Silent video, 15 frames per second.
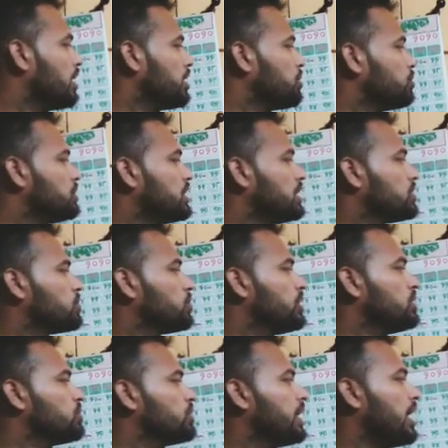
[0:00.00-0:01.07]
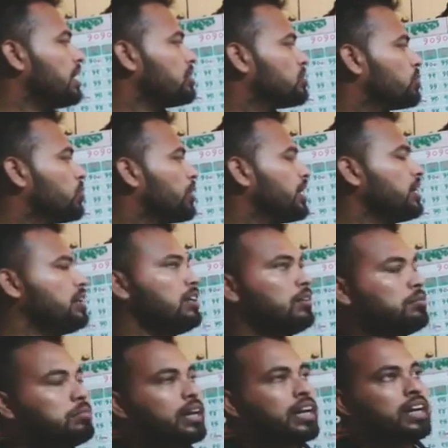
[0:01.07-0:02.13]
uses which we are throwing
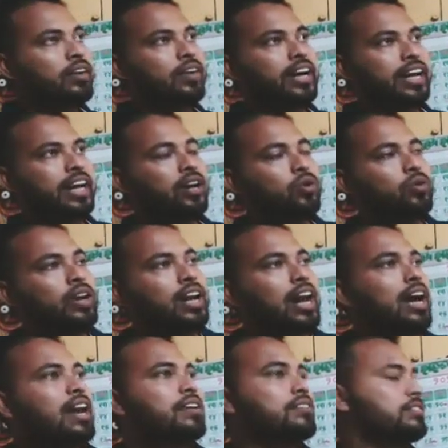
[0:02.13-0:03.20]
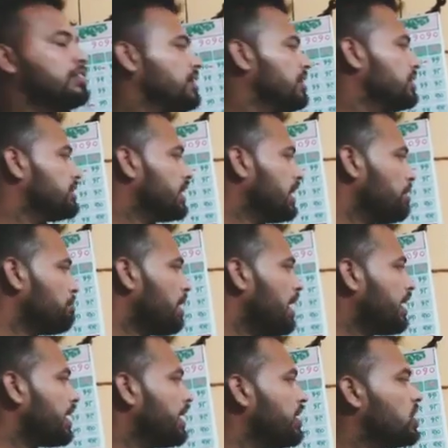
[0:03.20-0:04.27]
in our day-to-day life. Second
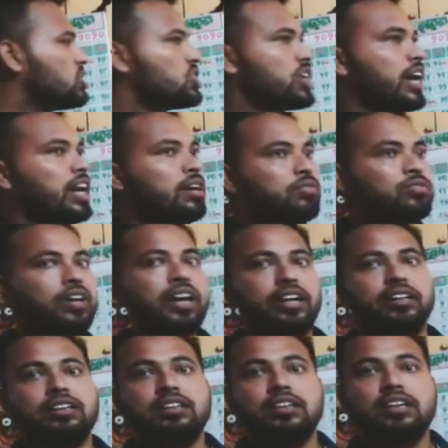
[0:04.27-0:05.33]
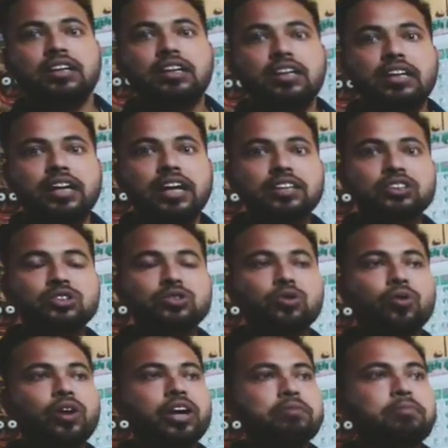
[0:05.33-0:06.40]
part, industrial effluent. Let's
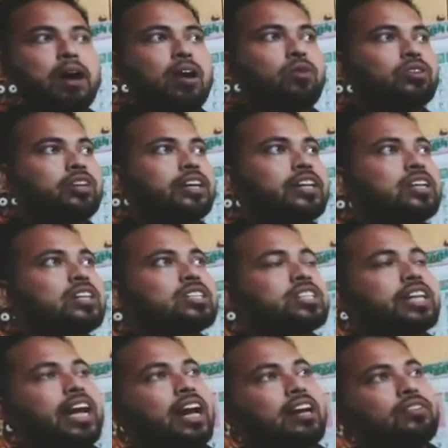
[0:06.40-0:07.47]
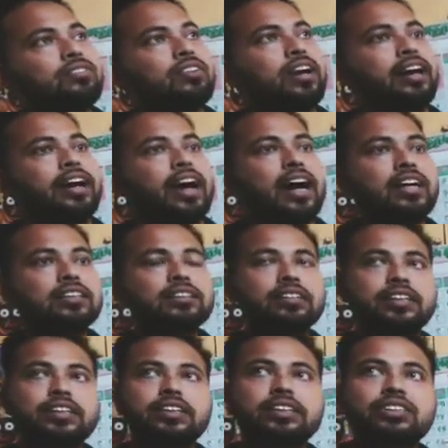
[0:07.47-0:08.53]
know about the industrial effluent. As
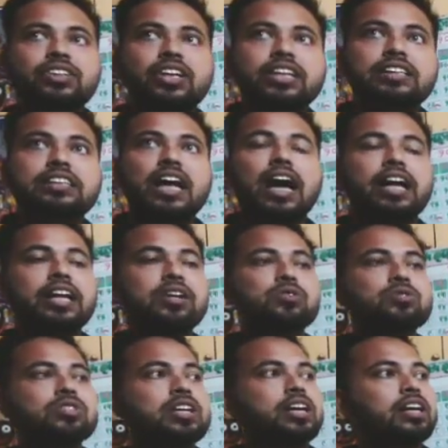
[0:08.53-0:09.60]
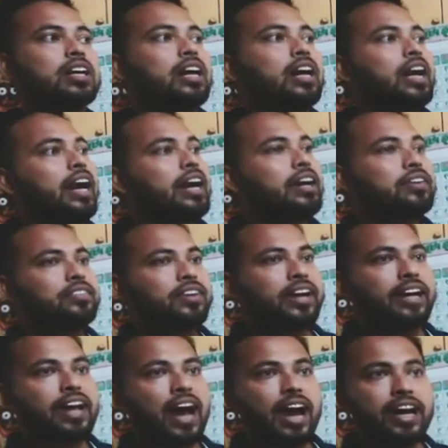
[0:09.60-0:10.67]
the industries are using a
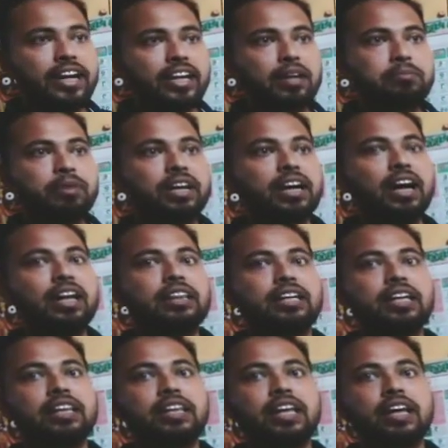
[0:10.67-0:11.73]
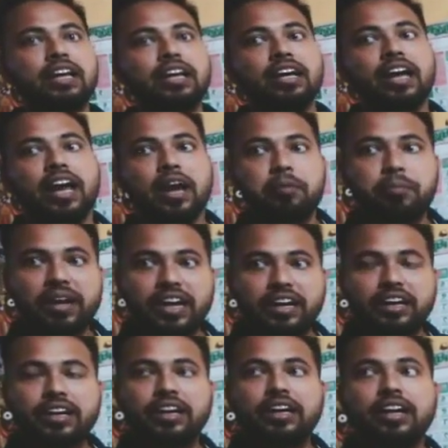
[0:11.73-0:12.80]
different high chemical, then they
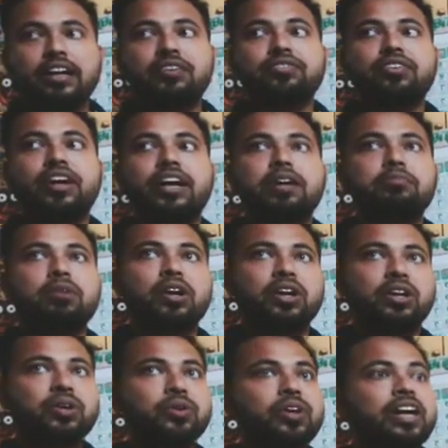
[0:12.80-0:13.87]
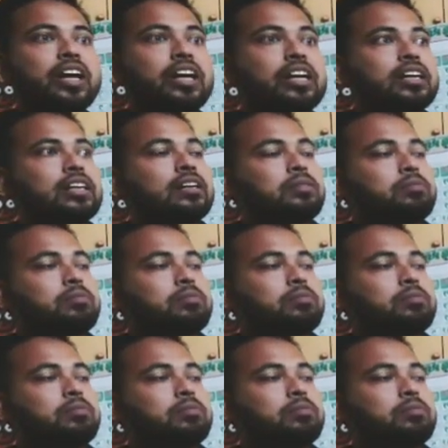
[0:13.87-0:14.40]
emit different mercury